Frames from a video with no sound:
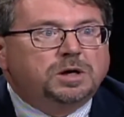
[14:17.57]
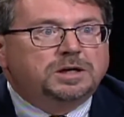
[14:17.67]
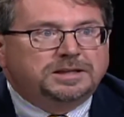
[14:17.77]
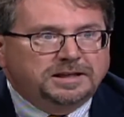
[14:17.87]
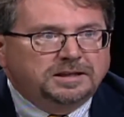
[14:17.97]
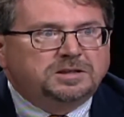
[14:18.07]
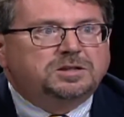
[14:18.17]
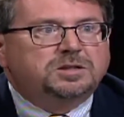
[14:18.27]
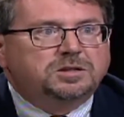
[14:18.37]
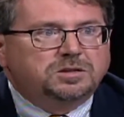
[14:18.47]

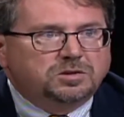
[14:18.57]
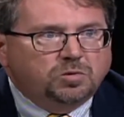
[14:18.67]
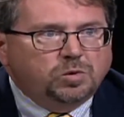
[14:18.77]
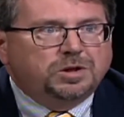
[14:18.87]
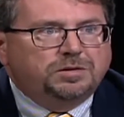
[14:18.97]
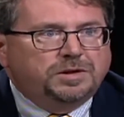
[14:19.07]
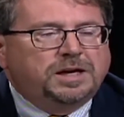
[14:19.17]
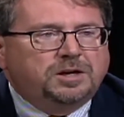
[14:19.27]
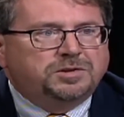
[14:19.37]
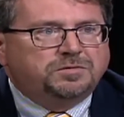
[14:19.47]
against the will of the
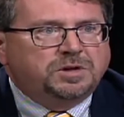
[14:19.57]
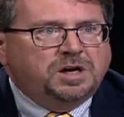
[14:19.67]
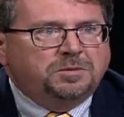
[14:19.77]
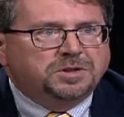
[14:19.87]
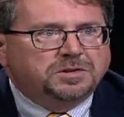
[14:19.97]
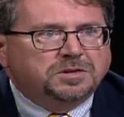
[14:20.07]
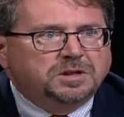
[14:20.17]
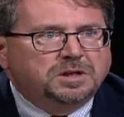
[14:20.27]
House of Commons,